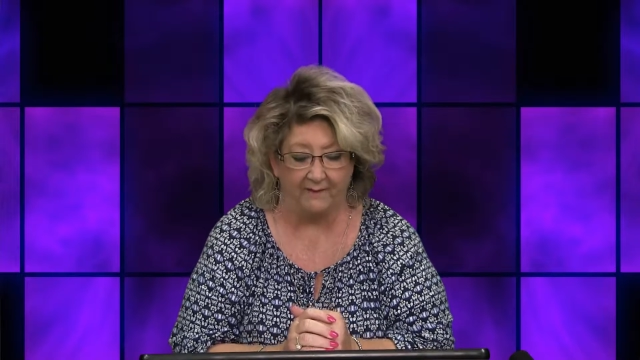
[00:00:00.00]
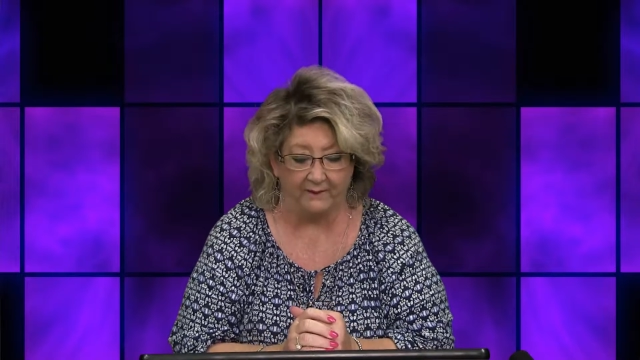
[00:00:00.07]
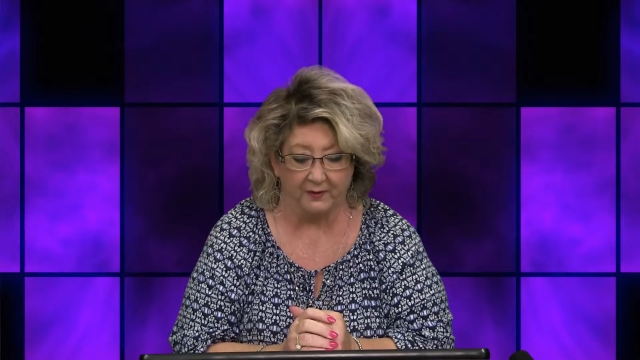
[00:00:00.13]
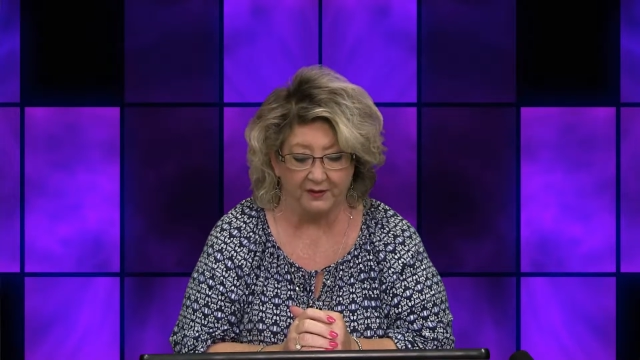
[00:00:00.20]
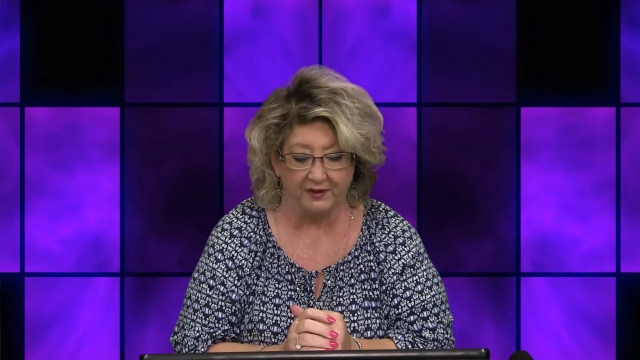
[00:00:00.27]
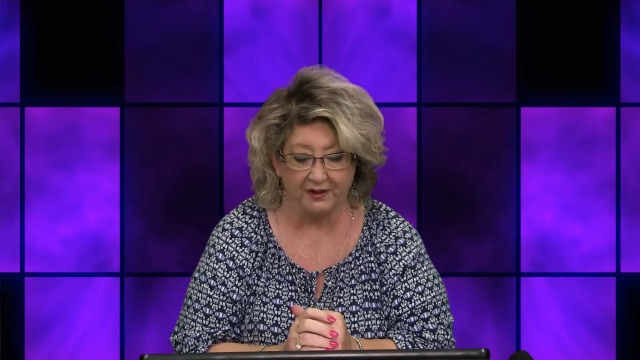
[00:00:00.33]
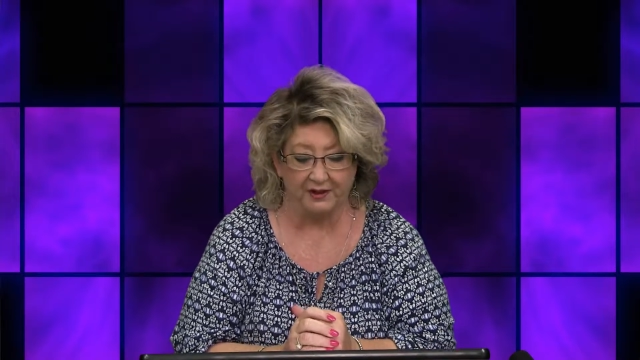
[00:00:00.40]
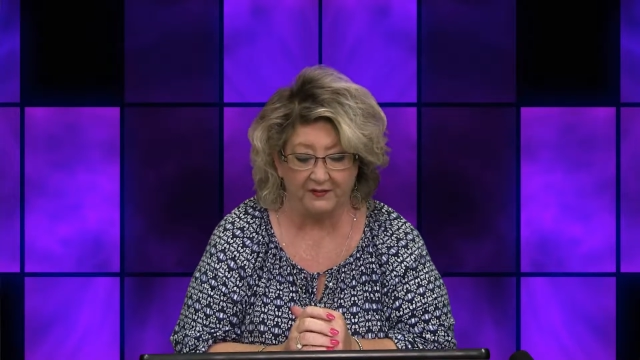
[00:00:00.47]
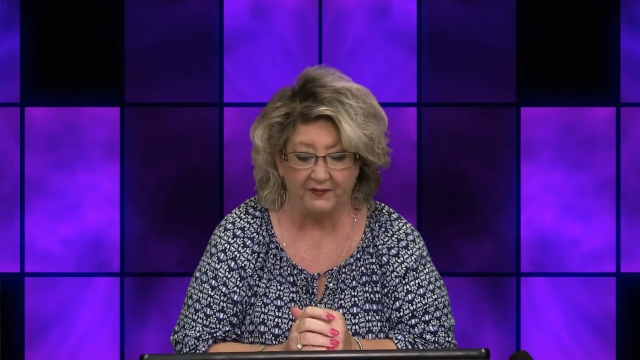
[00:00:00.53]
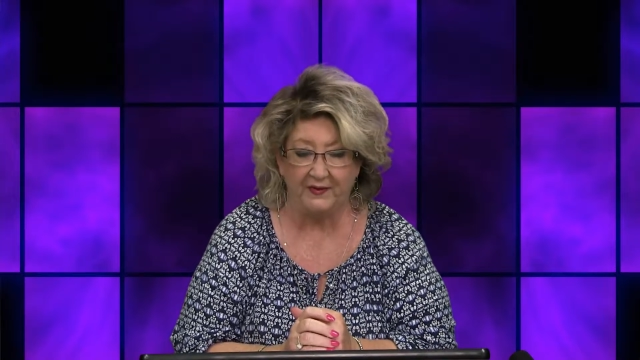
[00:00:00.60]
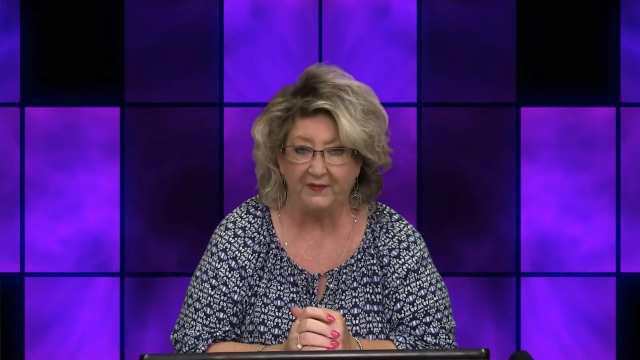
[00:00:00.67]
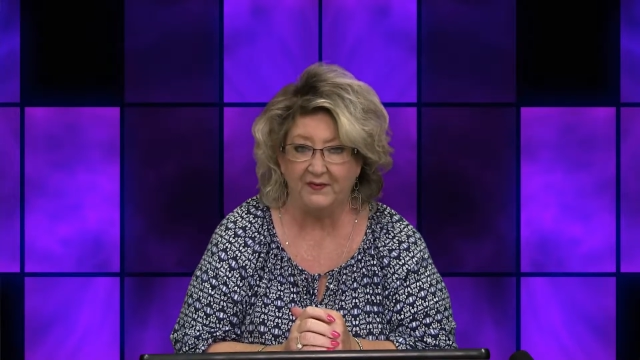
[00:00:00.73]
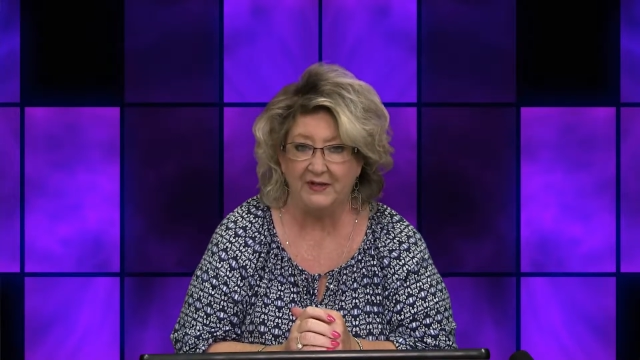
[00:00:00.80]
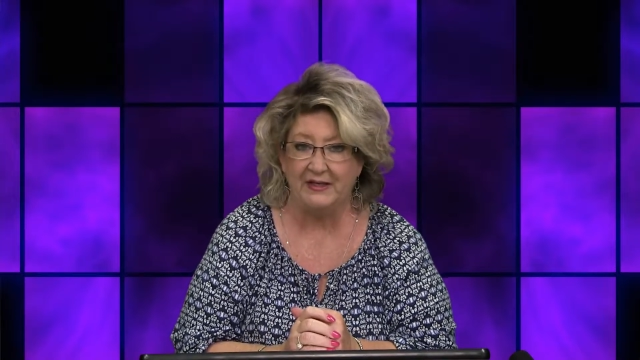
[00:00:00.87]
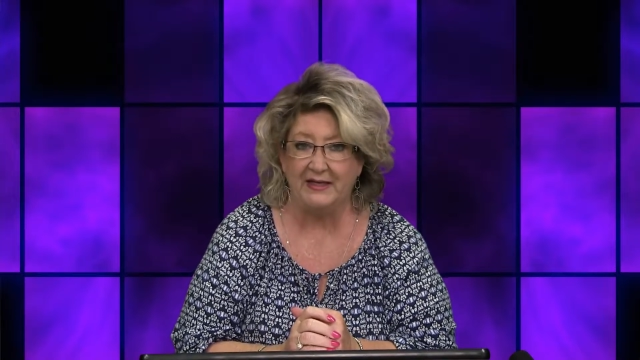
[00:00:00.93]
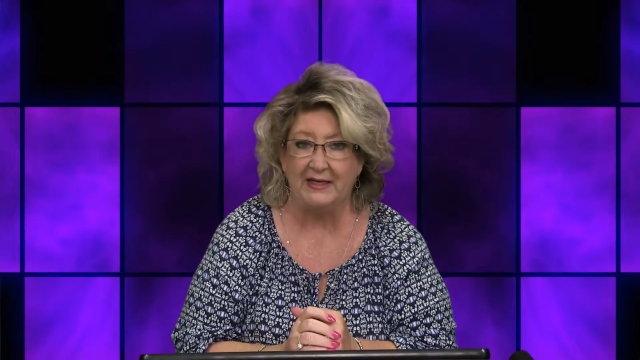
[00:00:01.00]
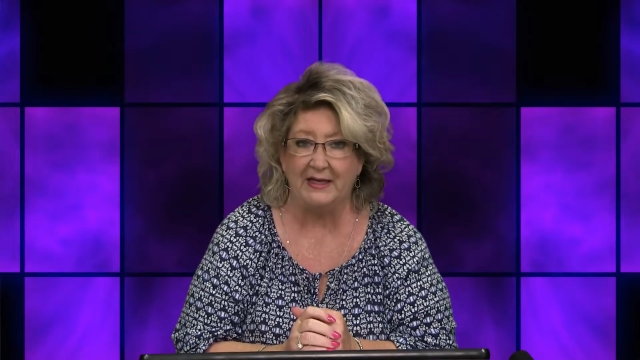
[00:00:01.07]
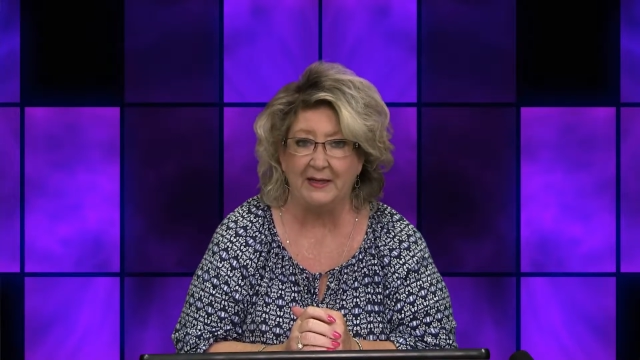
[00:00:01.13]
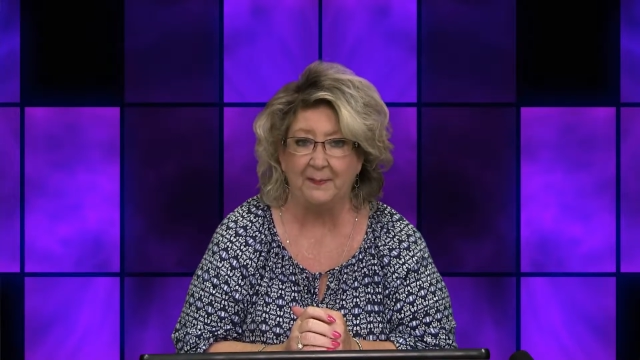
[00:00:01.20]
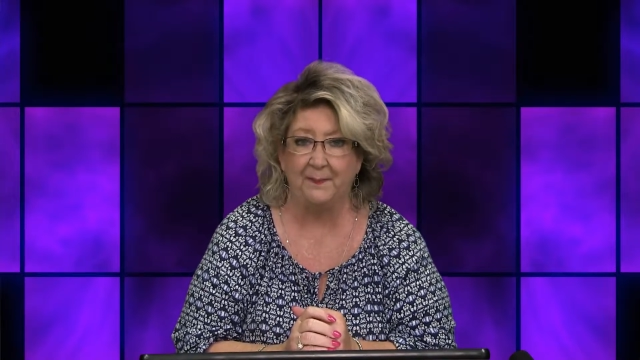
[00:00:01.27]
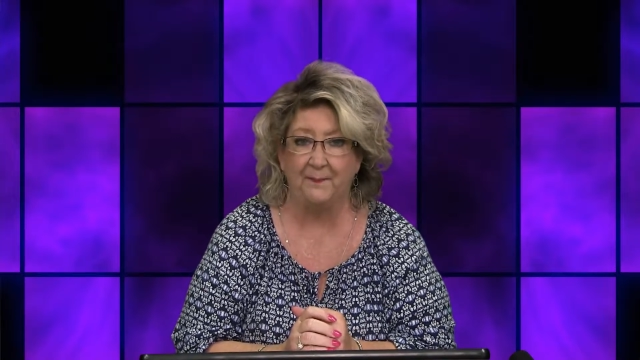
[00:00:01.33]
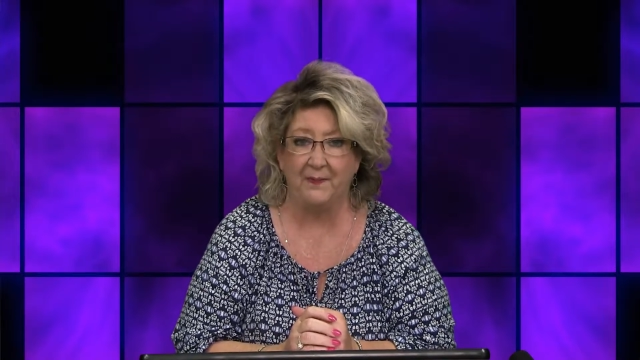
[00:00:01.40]
verses
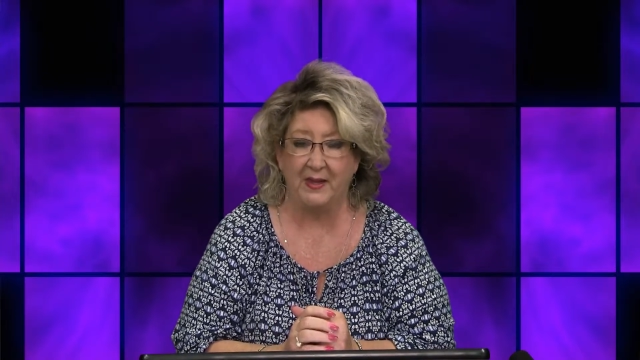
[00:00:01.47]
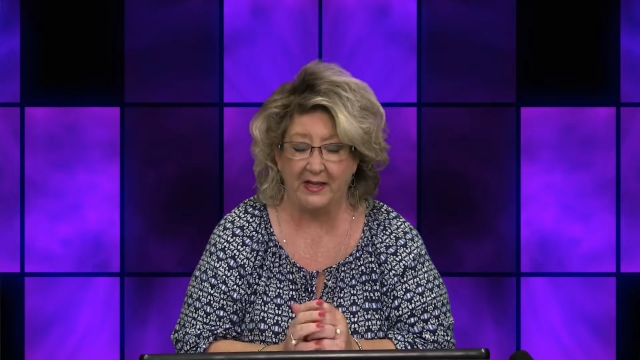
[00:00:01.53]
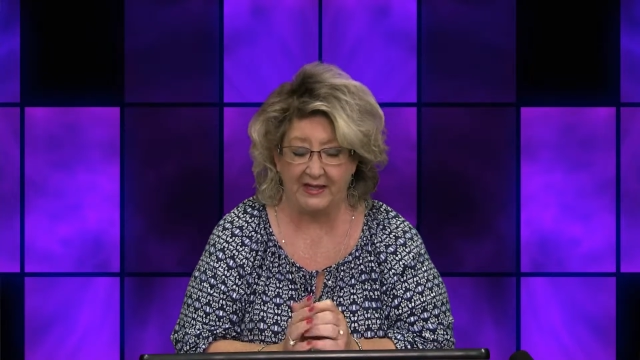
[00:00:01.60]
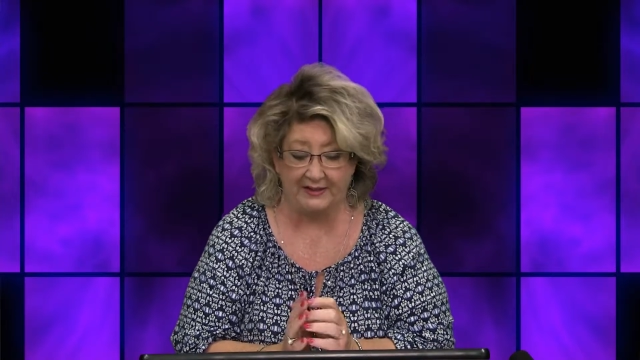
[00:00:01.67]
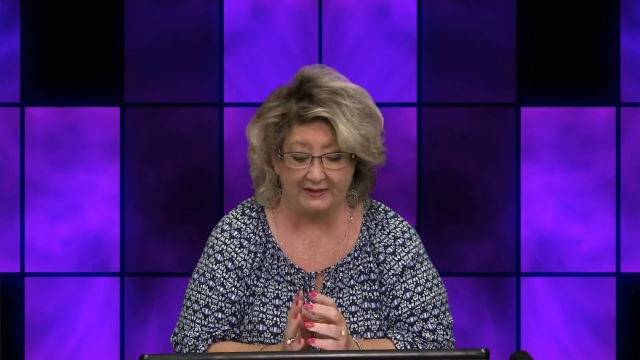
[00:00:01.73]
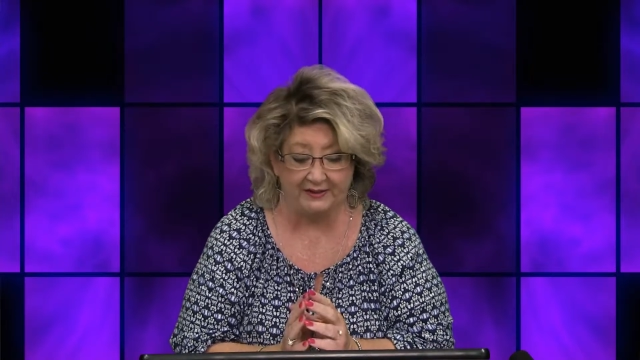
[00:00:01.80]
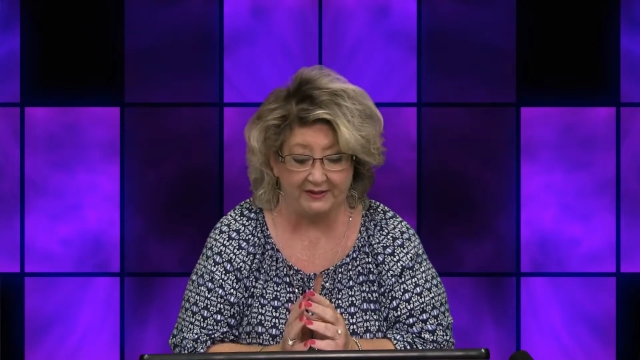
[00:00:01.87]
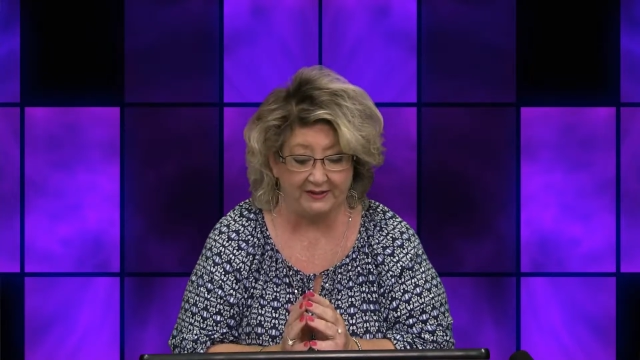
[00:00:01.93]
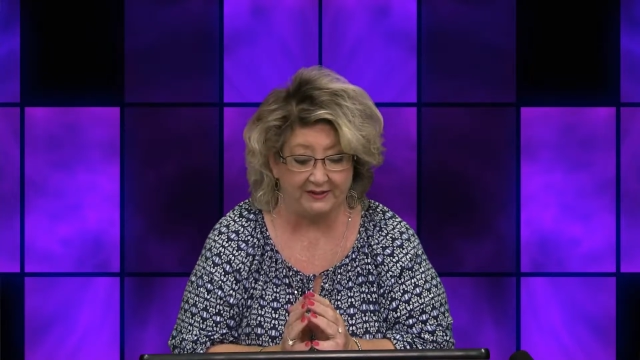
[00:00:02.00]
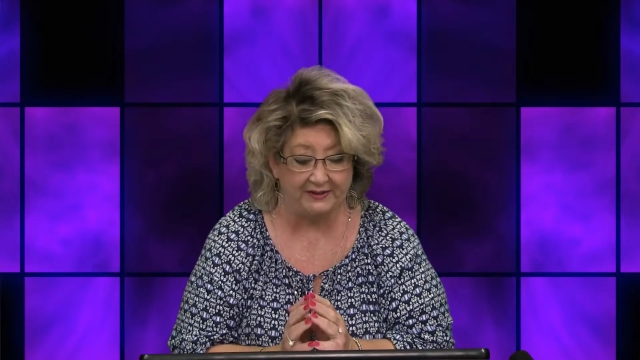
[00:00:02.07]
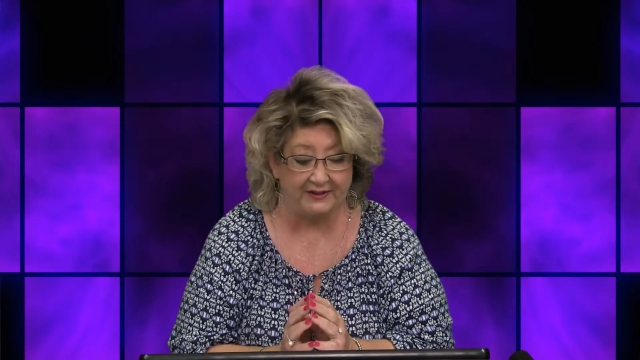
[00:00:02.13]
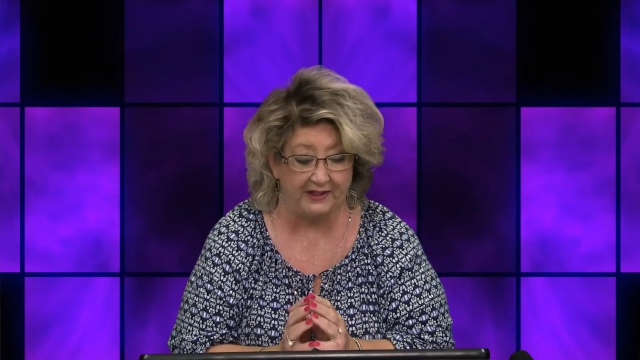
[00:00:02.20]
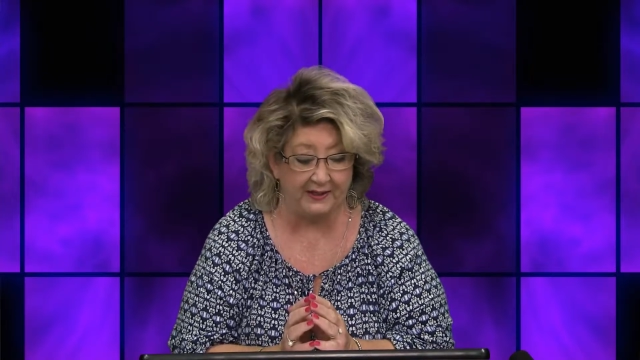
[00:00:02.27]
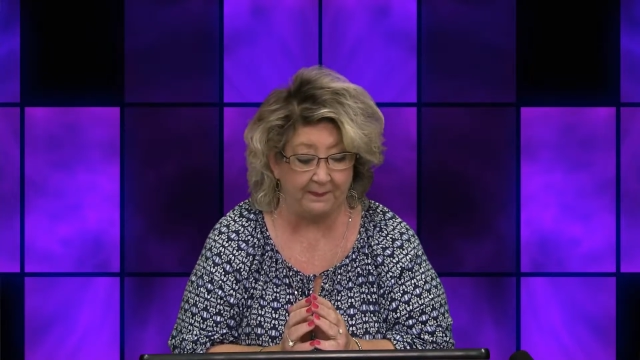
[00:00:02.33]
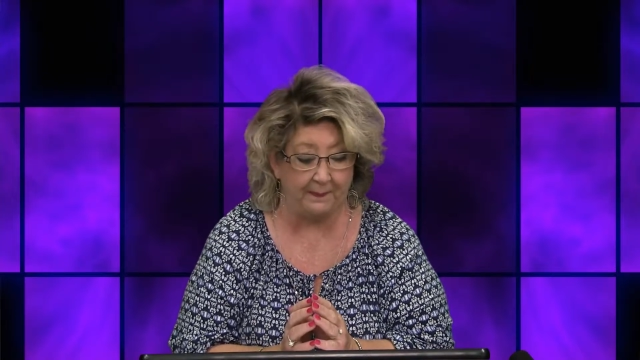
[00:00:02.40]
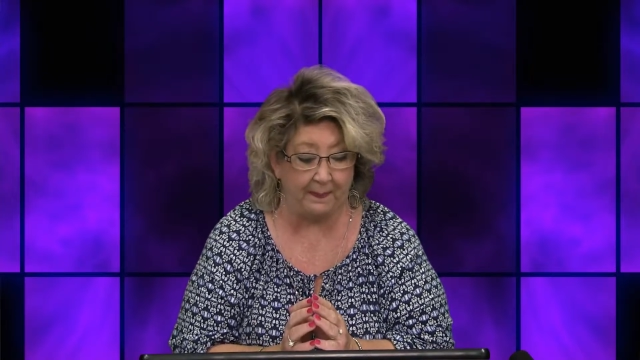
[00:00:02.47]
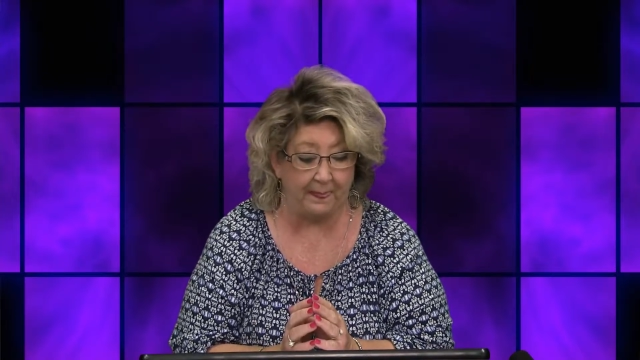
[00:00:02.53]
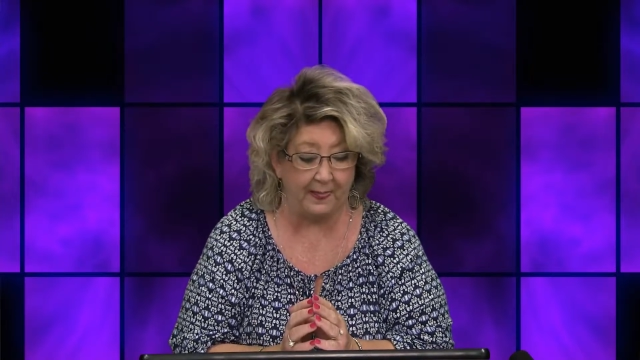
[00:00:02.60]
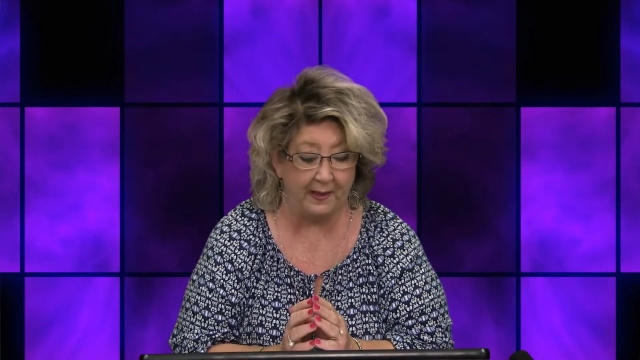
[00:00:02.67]
15 and 16.